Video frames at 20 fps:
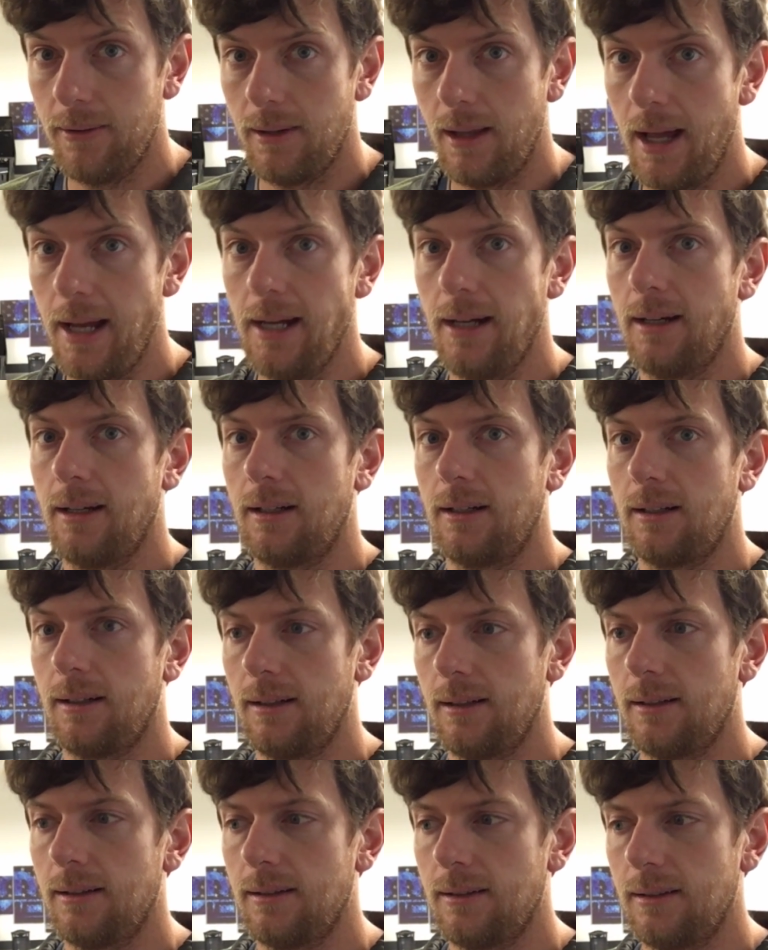Like
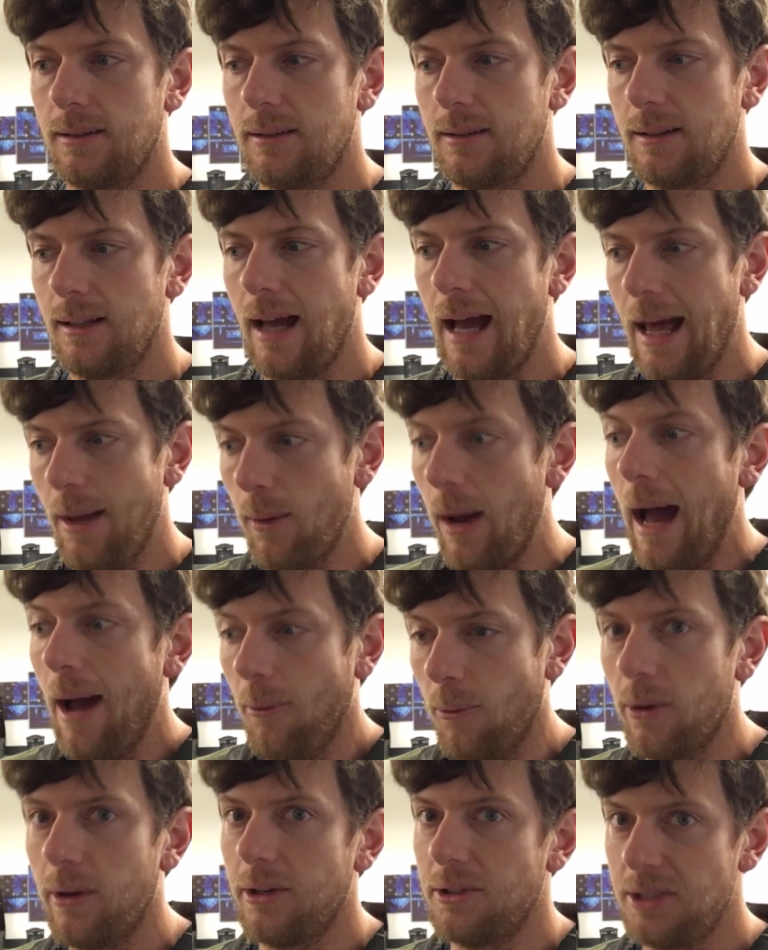I
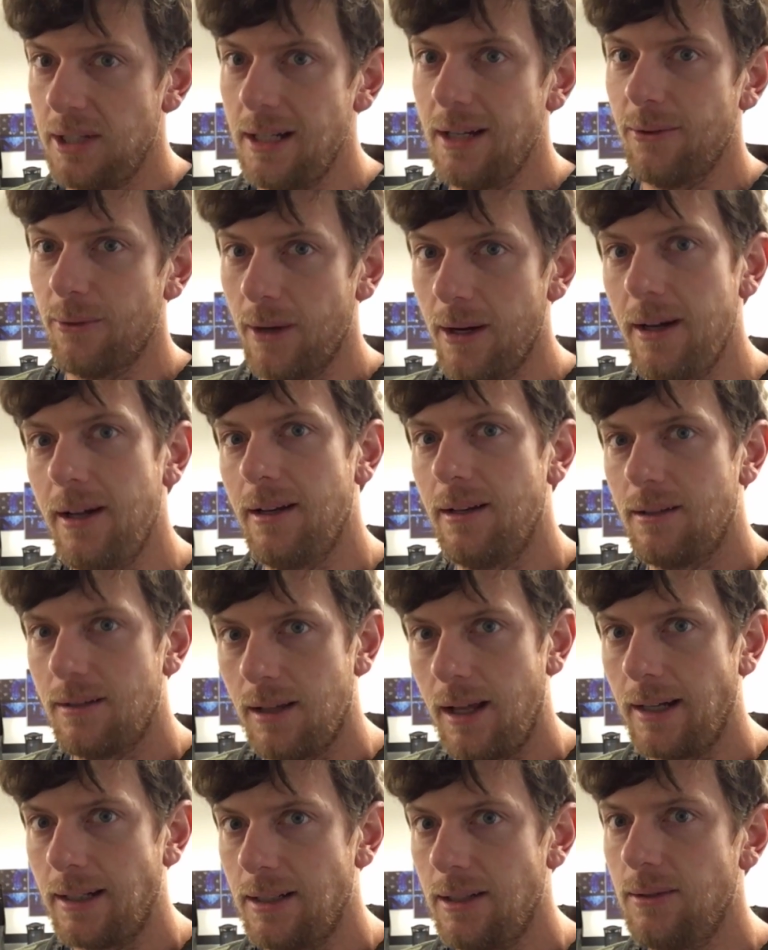want to see it run.
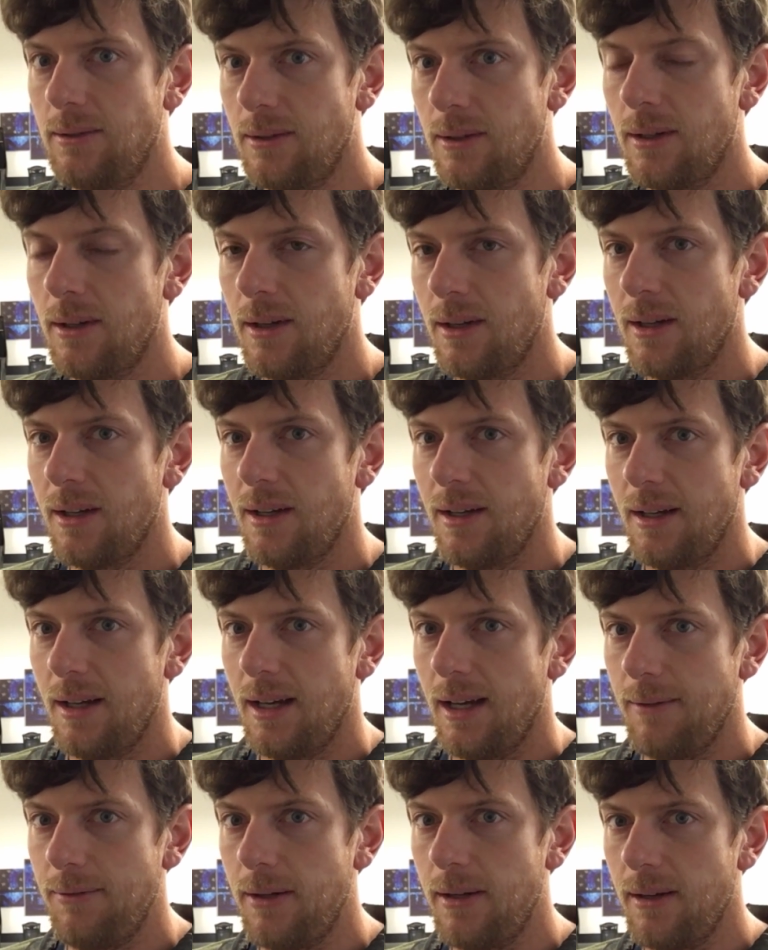Like
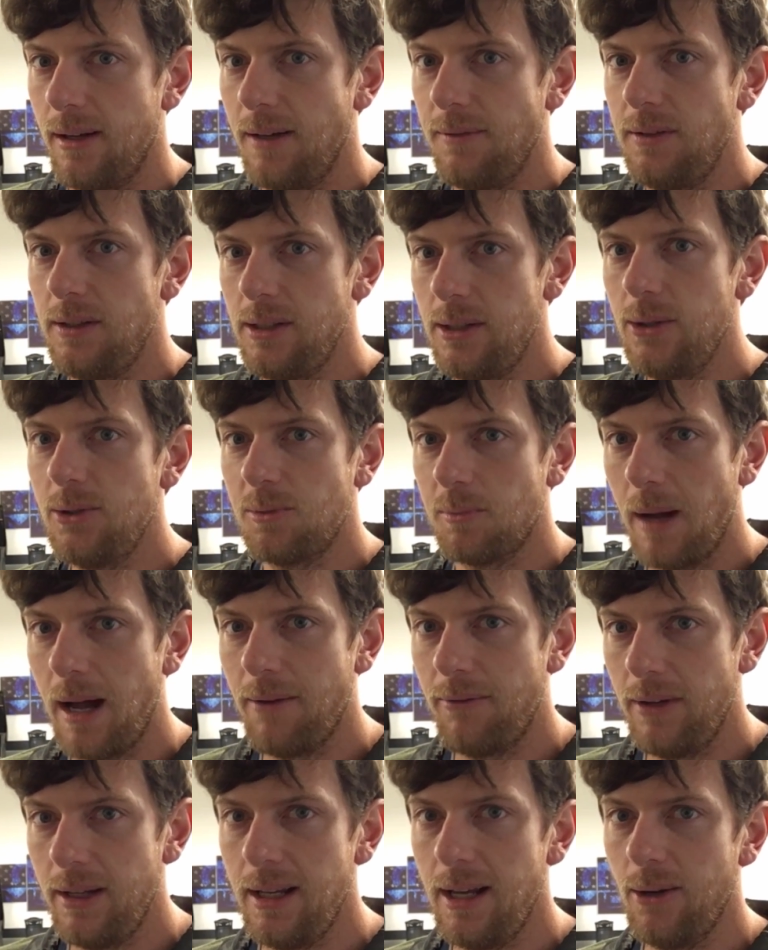if you use my
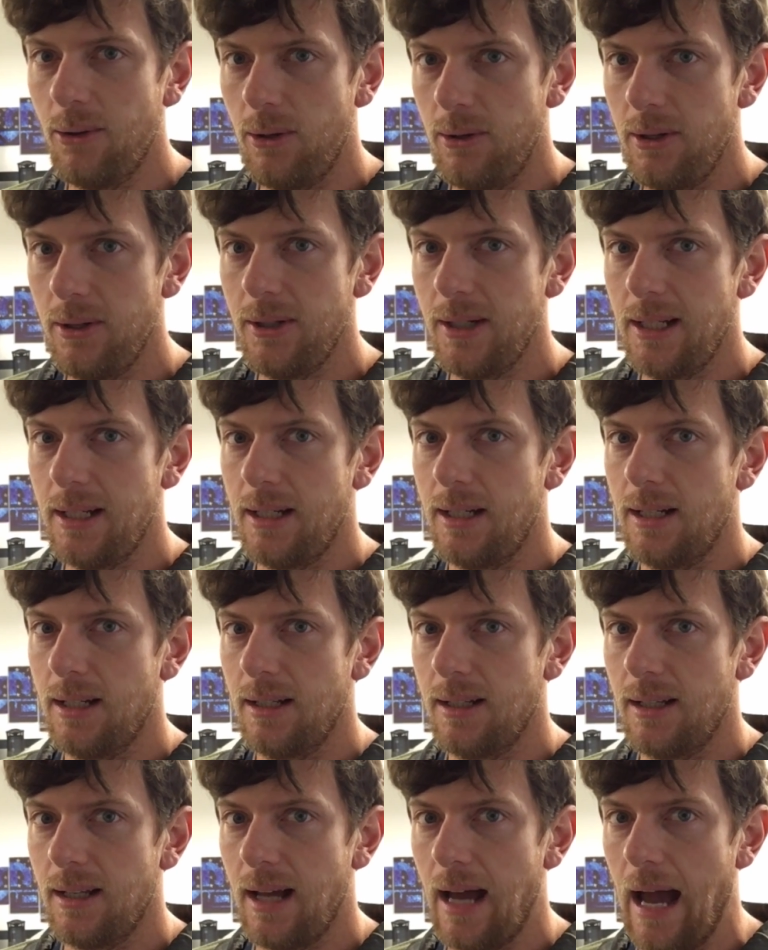video to do it,
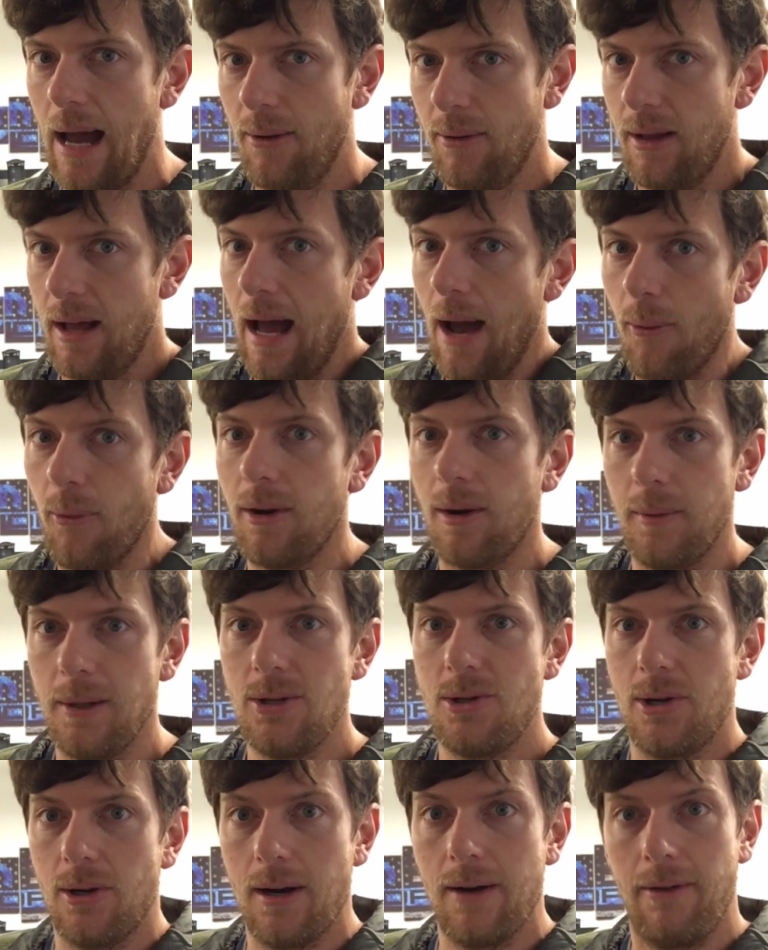I want to be
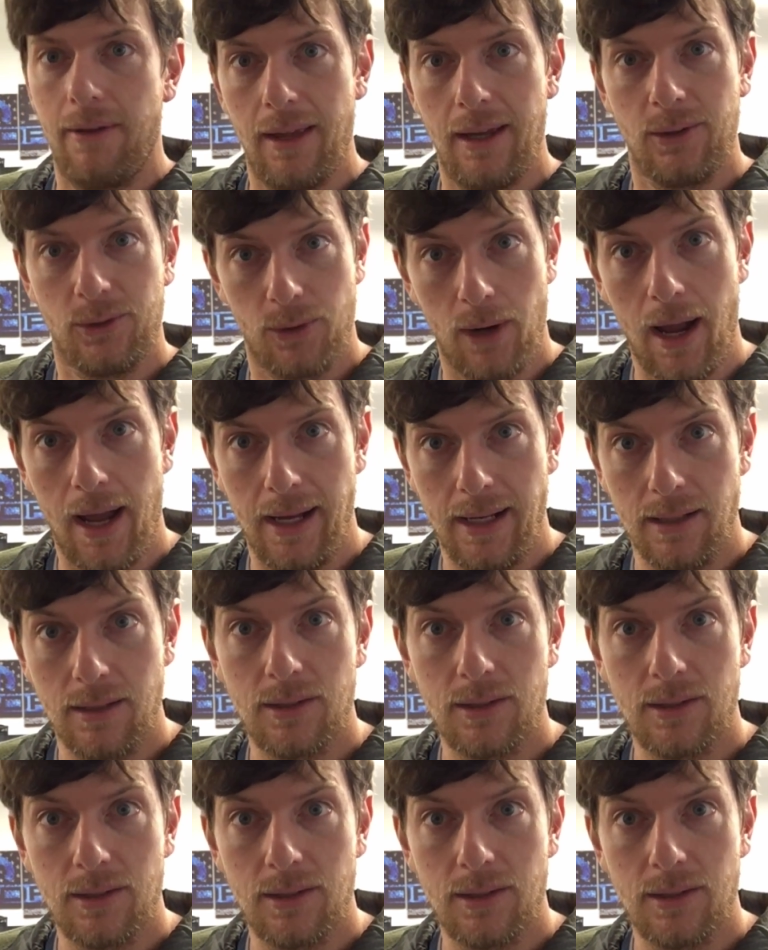sure everything's right.